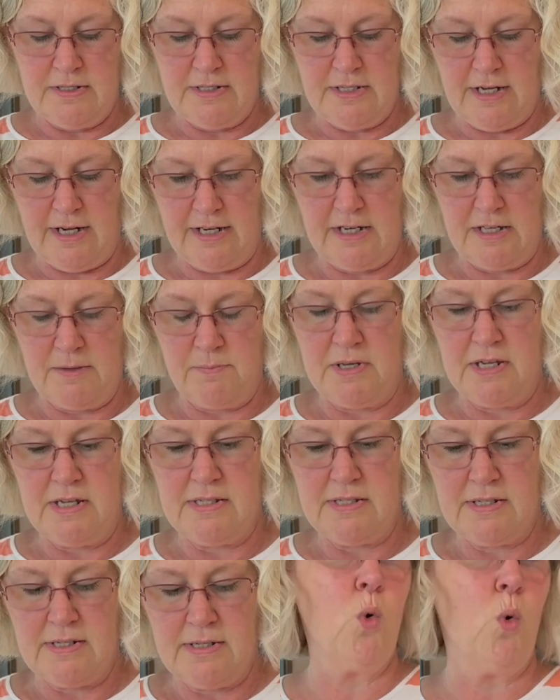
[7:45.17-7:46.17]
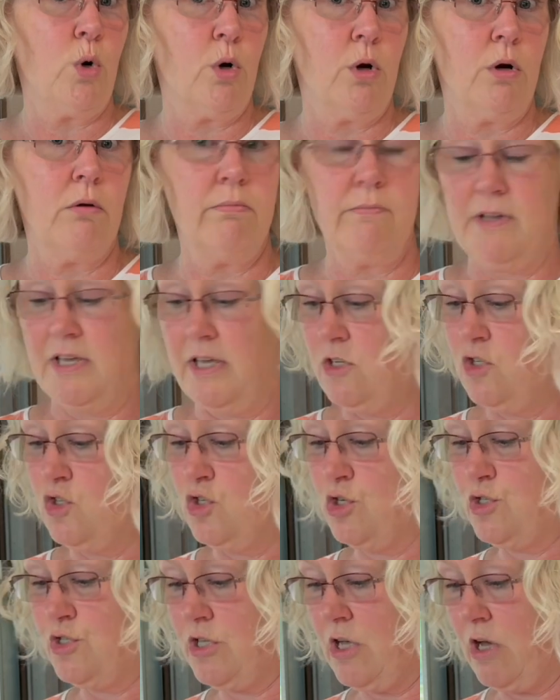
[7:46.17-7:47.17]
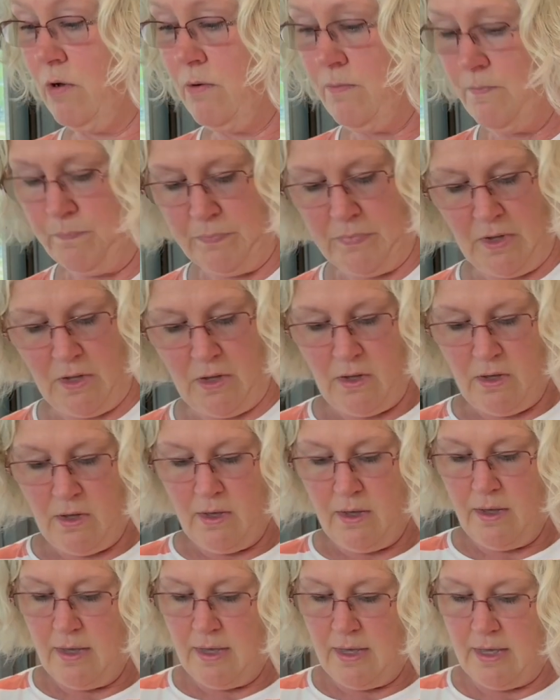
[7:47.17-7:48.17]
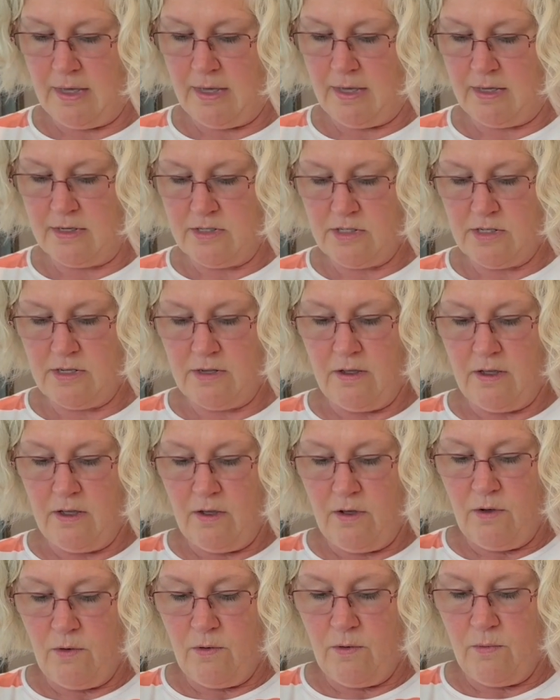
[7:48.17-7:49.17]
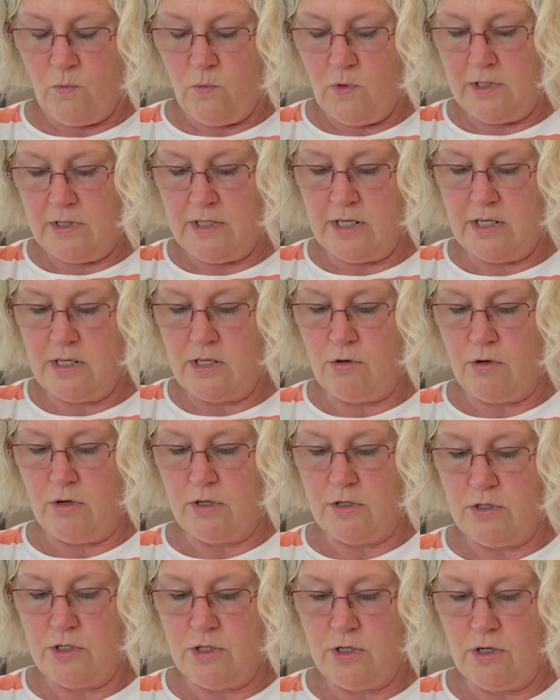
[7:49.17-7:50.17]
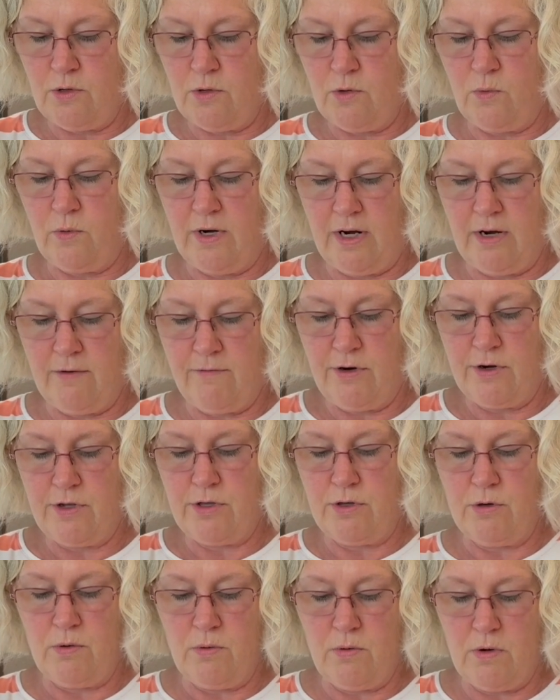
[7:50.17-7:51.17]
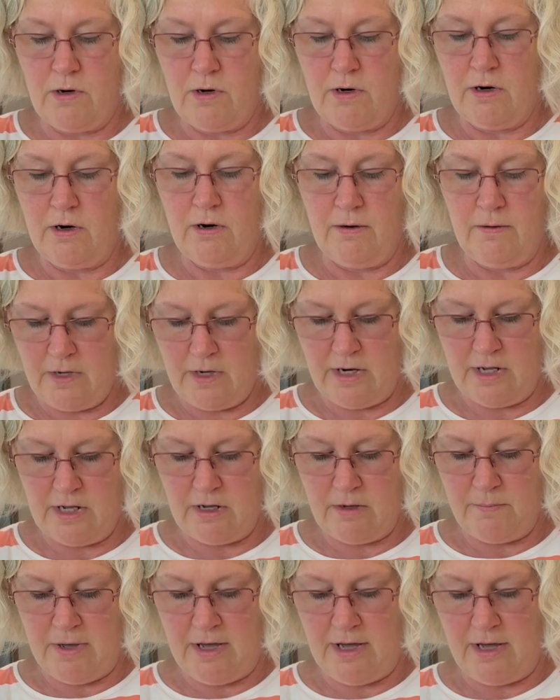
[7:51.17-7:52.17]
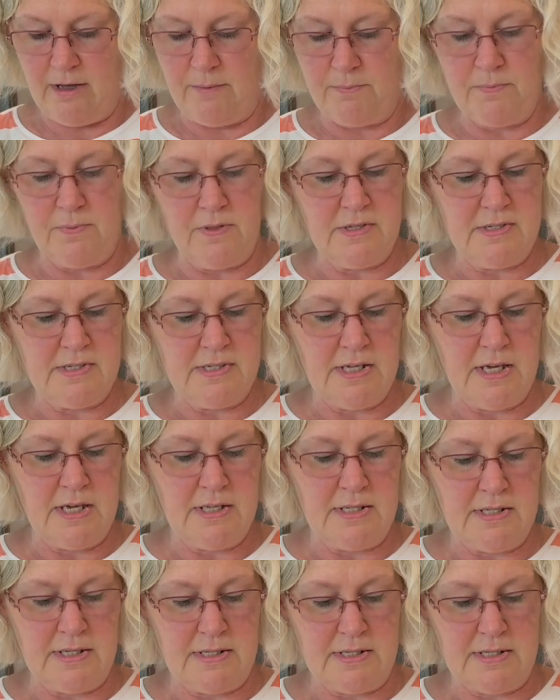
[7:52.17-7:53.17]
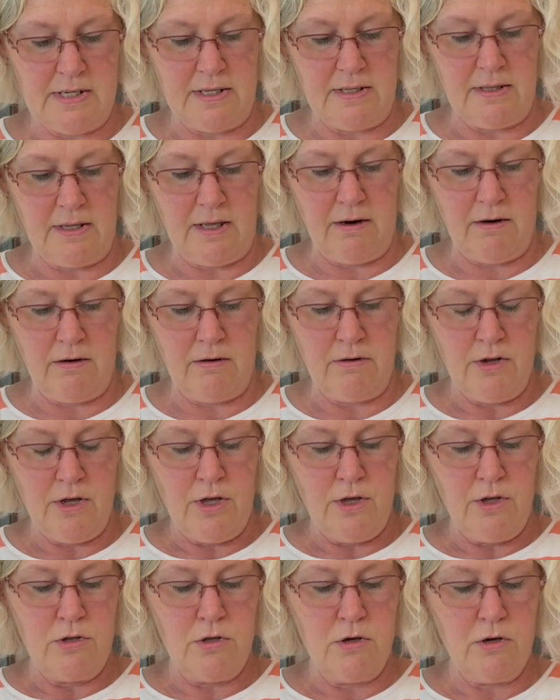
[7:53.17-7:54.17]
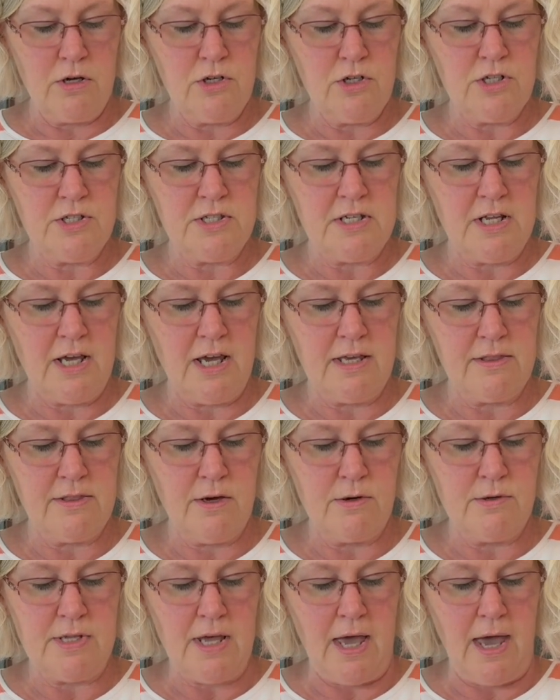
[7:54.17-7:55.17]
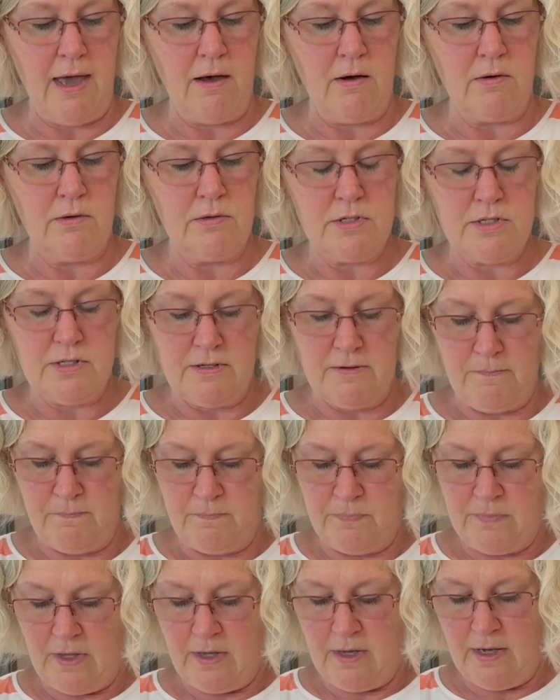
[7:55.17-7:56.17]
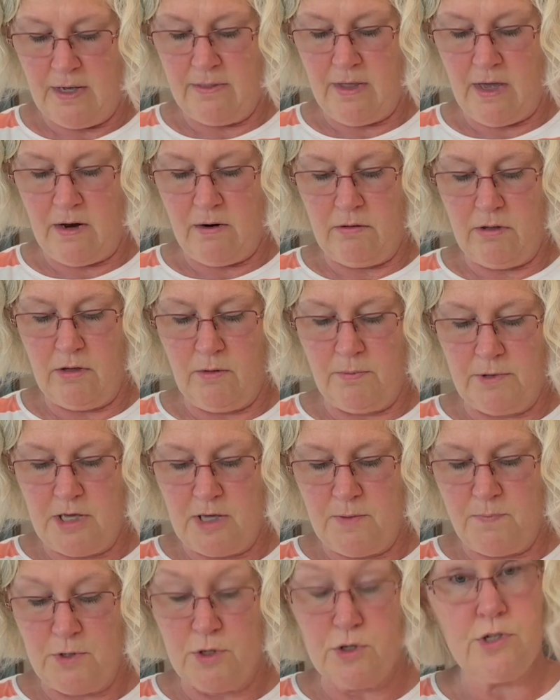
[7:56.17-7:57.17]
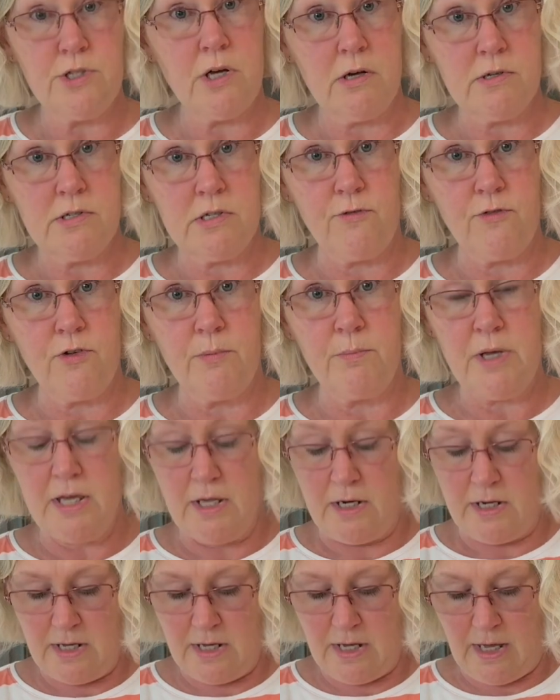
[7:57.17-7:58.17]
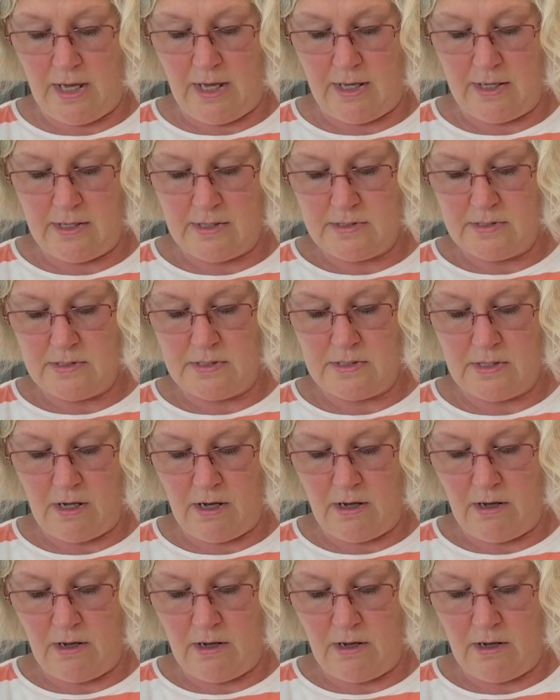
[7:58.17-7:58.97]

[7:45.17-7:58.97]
tiny pieces, 1/4 inch or so. And one thing you can do whenever you are cutting them up, the seeds that's in there, you can just take those out. And that'll help keep your salsa from getting as